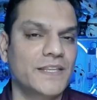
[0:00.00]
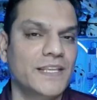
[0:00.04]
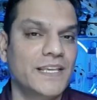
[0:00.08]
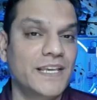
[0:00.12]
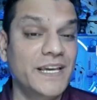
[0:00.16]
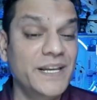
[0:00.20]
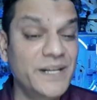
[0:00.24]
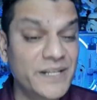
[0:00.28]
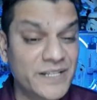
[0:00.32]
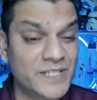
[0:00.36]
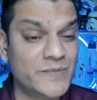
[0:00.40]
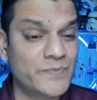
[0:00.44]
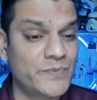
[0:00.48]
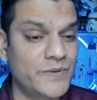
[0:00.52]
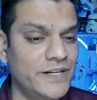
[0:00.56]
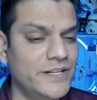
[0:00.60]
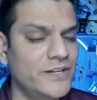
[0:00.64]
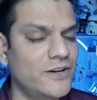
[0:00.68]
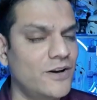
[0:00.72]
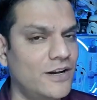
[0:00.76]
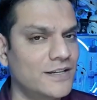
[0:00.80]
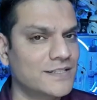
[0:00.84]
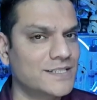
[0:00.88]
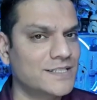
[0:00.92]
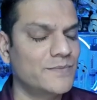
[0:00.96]
It is pretty
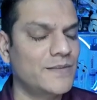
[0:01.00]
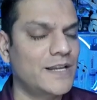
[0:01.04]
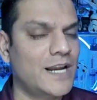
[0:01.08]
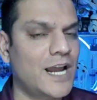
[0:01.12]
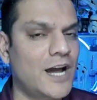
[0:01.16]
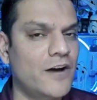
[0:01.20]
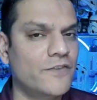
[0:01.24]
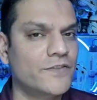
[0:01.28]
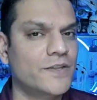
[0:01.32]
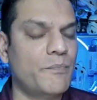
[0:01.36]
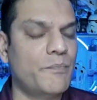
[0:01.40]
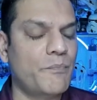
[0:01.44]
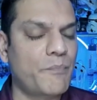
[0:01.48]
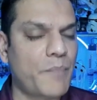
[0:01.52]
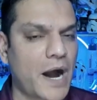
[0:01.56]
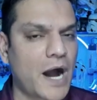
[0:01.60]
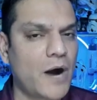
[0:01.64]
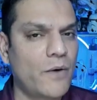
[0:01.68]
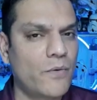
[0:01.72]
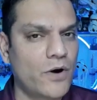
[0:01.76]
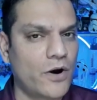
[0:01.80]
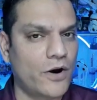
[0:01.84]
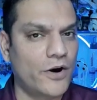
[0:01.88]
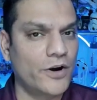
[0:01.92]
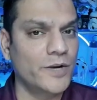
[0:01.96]
awesome that how the
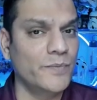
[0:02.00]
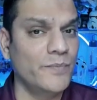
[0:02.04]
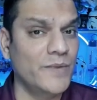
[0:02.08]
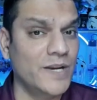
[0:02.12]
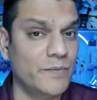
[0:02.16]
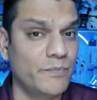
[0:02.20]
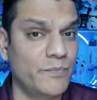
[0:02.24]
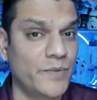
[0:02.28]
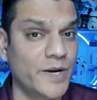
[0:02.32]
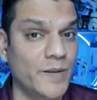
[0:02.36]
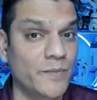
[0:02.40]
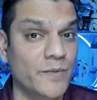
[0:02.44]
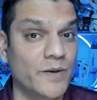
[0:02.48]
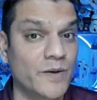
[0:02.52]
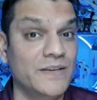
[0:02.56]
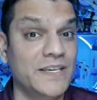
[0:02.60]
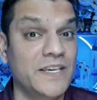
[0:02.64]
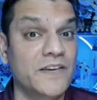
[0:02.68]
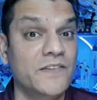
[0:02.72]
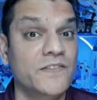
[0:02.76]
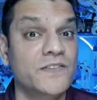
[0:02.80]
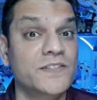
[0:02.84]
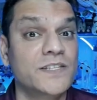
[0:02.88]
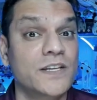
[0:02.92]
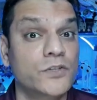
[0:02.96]
Power Automate Premium
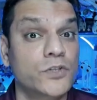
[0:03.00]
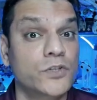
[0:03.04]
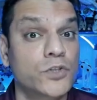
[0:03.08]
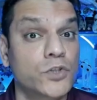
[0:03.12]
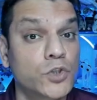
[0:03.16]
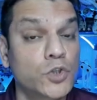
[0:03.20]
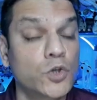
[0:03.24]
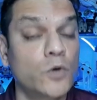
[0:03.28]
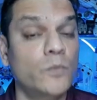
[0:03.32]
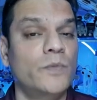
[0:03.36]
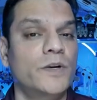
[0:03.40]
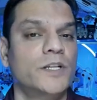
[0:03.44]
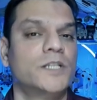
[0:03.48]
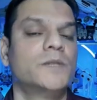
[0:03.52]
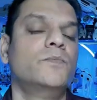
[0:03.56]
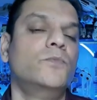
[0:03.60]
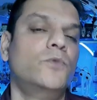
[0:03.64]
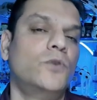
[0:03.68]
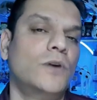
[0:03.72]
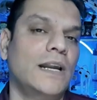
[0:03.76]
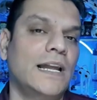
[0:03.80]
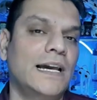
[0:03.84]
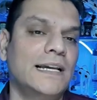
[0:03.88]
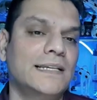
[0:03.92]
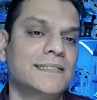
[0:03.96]
gives us so much
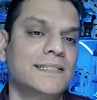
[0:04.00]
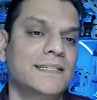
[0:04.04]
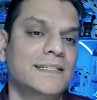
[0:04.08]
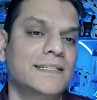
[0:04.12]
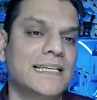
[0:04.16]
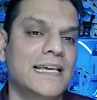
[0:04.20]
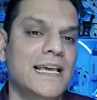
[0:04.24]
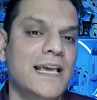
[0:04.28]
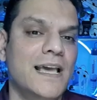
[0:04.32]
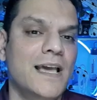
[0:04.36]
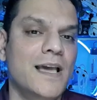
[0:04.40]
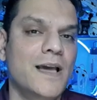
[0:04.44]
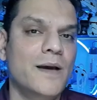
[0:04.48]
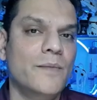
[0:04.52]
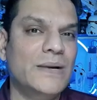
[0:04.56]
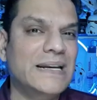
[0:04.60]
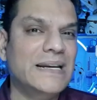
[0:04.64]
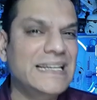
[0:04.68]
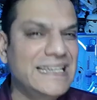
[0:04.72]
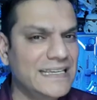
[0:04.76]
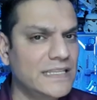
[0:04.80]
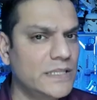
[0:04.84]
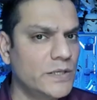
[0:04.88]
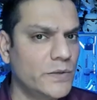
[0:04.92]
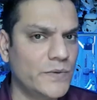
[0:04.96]
more license. But
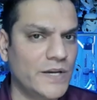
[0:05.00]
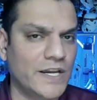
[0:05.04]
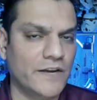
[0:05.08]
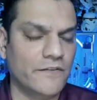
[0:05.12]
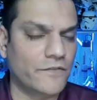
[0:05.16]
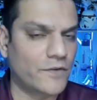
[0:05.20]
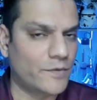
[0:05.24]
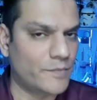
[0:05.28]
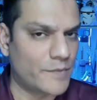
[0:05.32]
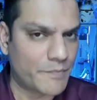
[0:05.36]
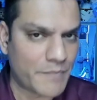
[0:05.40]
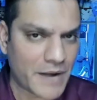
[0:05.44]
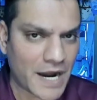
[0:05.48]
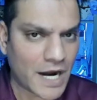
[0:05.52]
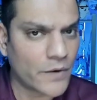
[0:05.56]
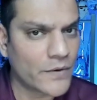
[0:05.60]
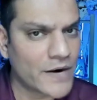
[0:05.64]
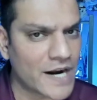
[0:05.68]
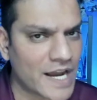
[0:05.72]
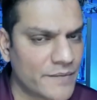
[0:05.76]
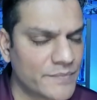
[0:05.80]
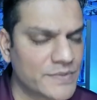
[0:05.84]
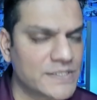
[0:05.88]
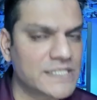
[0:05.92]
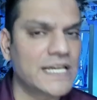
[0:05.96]
either way, from a Power
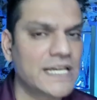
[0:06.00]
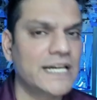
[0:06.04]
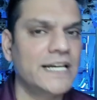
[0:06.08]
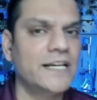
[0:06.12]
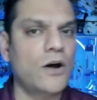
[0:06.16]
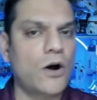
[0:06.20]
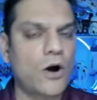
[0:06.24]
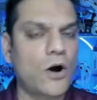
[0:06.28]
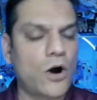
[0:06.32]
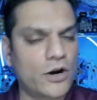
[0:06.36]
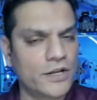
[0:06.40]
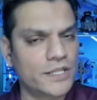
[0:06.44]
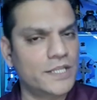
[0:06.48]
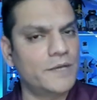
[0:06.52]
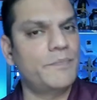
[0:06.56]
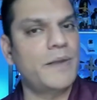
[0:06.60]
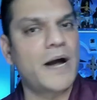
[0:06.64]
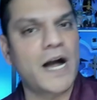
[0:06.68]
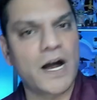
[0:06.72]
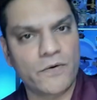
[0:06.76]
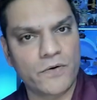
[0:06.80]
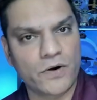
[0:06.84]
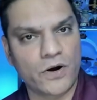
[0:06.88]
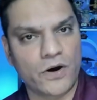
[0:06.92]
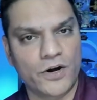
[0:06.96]
App side or the
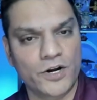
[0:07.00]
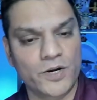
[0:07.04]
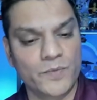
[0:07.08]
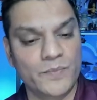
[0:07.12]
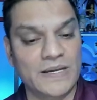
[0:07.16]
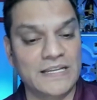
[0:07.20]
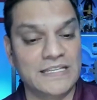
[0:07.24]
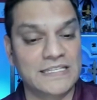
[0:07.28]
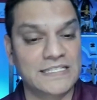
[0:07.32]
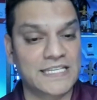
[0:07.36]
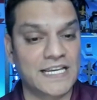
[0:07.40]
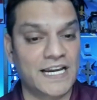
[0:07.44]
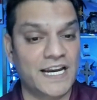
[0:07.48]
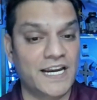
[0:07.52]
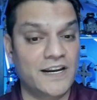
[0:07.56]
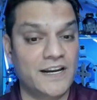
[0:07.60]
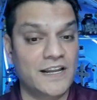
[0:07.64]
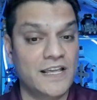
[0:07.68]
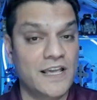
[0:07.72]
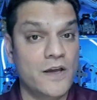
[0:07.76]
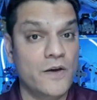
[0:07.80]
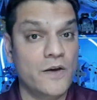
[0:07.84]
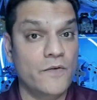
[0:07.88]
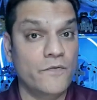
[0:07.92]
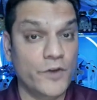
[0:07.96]
Power Automate side,
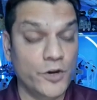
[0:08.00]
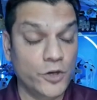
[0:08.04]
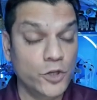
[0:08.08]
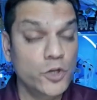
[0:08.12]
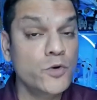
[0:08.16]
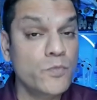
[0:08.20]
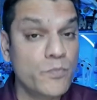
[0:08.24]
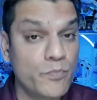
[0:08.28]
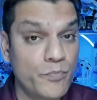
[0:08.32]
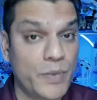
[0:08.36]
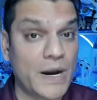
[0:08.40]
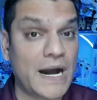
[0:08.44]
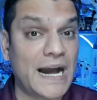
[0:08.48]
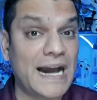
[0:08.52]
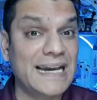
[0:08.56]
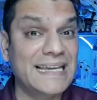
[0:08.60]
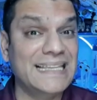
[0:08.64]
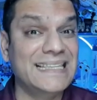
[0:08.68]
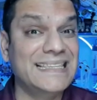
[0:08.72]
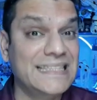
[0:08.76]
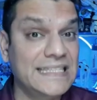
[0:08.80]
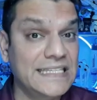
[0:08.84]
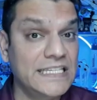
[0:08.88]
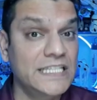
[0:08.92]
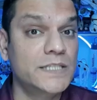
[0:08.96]
when you buy
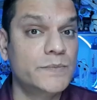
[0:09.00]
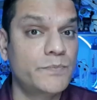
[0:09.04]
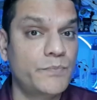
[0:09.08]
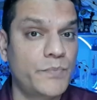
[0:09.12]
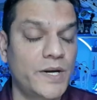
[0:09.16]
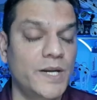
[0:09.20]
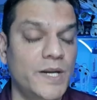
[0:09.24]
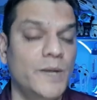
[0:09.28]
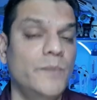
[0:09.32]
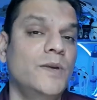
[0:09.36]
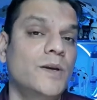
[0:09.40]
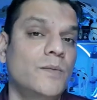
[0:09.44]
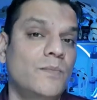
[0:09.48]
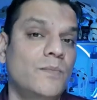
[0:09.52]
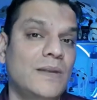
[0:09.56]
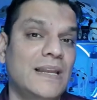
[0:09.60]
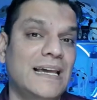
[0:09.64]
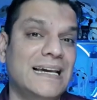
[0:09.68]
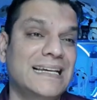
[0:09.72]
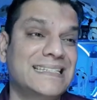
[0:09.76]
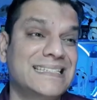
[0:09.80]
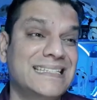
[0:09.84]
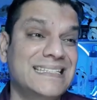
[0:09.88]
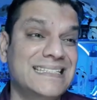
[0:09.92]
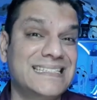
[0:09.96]
these premium
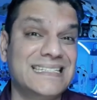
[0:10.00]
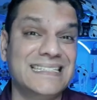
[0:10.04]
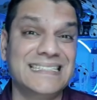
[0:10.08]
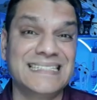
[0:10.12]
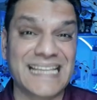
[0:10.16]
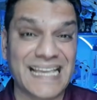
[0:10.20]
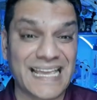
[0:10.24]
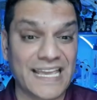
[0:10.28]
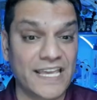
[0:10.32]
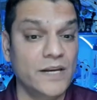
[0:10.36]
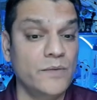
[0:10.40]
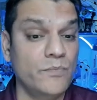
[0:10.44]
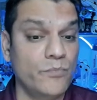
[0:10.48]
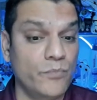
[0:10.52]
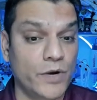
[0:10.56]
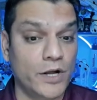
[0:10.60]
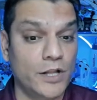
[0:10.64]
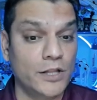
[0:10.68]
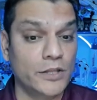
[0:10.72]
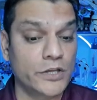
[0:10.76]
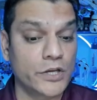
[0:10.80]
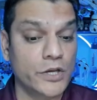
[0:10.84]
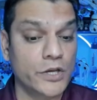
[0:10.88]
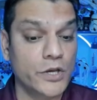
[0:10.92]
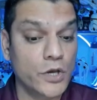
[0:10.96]
licenses in
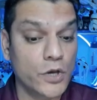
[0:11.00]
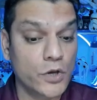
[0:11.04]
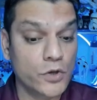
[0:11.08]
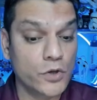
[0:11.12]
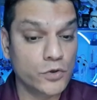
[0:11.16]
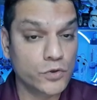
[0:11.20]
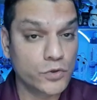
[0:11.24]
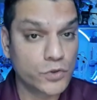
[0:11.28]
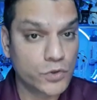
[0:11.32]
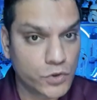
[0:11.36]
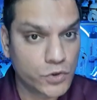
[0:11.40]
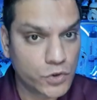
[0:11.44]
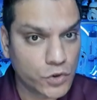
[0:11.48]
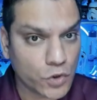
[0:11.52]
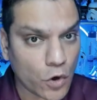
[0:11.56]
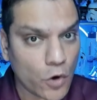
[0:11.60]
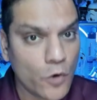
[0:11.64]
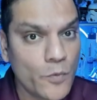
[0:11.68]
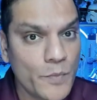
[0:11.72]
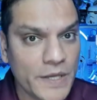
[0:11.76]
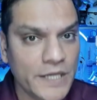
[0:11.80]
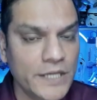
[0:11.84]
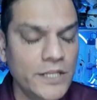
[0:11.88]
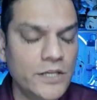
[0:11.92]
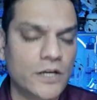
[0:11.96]
bulk, so
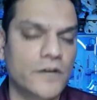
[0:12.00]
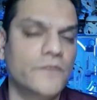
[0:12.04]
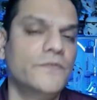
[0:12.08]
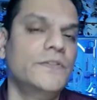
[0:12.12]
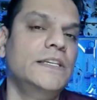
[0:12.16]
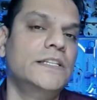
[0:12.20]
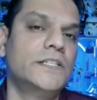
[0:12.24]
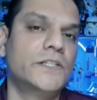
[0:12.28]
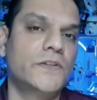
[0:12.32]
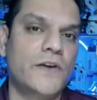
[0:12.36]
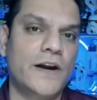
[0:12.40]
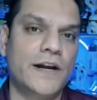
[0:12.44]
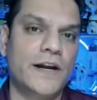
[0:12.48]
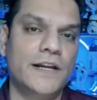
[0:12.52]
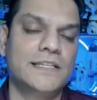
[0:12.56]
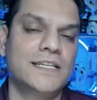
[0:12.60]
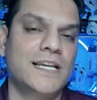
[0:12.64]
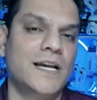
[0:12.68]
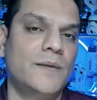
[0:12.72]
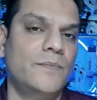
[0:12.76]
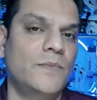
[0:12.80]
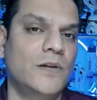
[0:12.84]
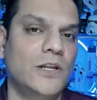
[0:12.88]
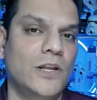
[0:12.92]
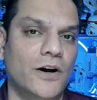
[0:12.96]
many of these credits
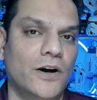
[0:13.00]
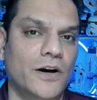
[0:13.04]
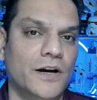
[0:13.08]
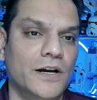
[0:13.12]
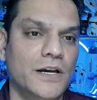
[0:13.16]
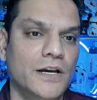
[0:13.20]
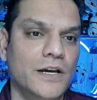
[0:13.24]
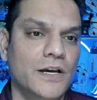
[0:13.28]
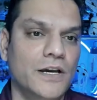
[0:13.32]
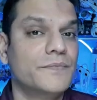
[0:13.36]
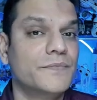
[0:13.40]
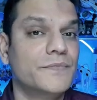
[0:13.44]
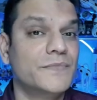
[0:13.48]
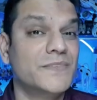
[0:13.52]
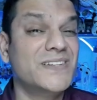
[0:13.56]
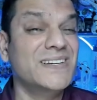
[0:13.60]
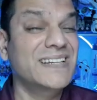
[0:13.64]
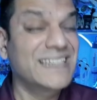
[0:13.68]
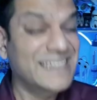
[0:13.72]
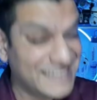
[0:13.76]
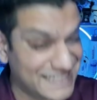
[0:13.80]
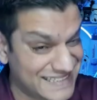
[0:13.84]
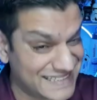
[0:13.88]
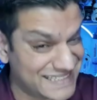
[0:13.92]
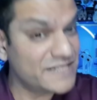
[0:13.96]
come along. So
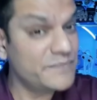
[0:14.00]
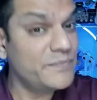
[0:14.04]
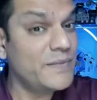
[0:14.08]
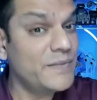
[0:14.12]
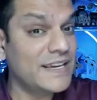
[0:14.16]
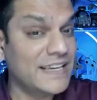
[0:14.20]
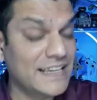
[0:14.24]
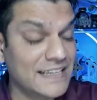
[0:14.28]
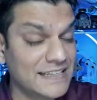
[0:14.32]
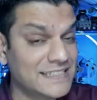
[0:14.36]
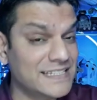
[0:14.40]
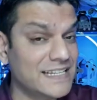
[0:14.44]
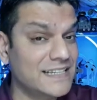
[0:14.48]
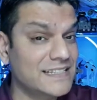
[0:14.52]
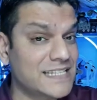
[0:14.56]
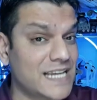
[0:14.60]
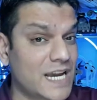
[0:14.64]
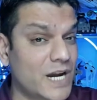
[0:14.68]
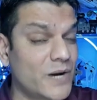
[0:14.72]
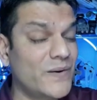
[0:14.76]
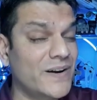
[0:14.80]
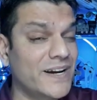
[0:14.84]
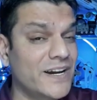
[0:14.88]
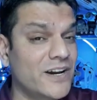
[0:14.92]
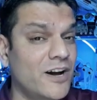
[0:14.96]
is it making sense
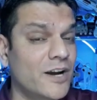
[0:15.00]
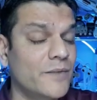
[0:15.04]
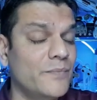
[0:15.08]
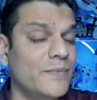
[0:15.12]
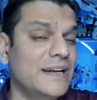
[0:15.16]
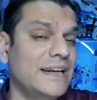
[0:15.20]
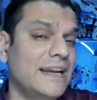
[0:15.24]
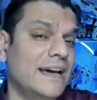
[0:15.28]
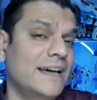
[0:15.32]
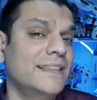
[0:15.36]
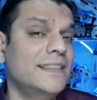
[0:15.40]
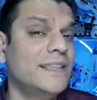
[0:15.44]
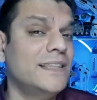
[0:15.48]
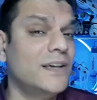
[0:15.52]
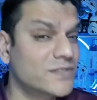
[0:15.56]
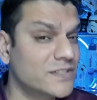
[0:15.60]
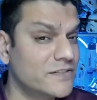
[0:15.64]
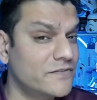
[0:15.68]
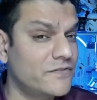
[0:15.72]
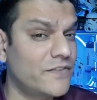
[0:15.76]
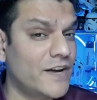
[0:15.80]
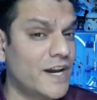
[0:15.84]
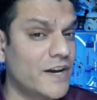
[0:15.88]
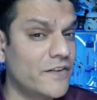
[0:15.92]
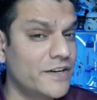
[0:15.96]
how I got my
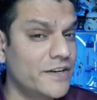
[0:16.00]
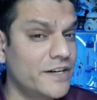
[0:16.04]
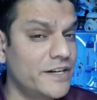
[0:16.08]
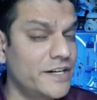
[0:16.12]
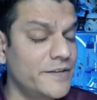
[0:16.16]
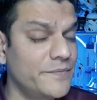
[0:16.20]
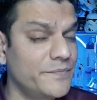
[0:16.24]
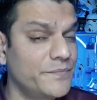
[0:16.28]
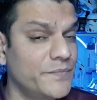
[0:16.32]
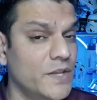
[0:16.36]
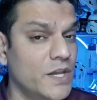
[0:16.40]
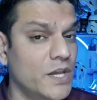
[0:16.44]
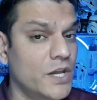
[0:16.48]
9,500?